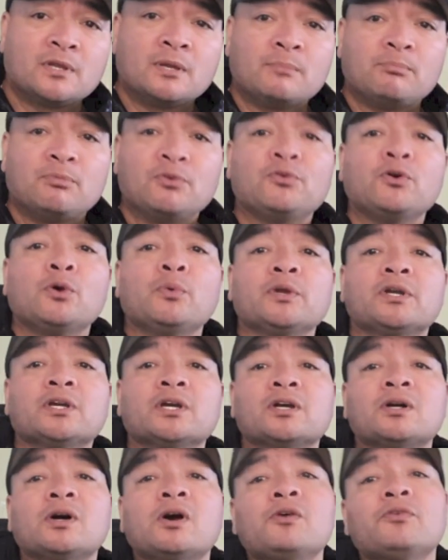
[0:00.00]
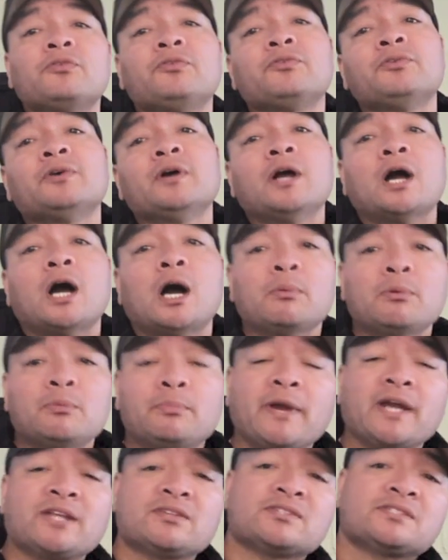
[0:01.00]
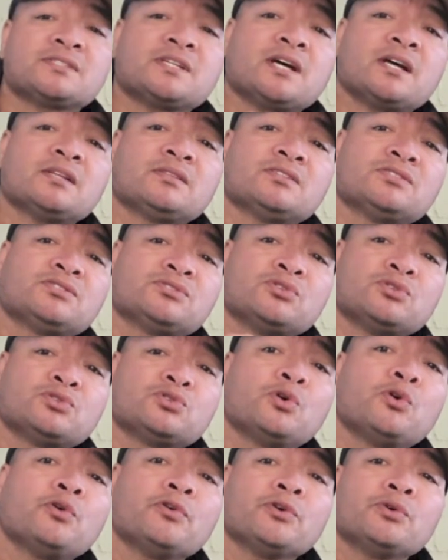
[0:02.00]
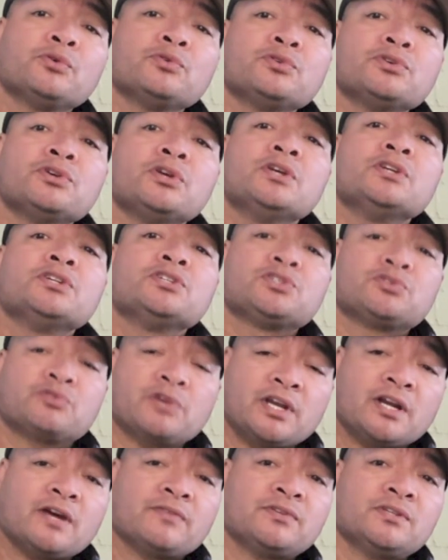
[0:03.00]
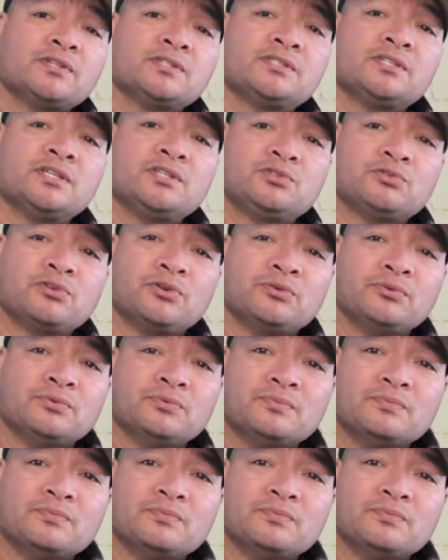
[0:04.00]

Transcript: Before we kick off, I'll be back to start this tutorial straight after this intro.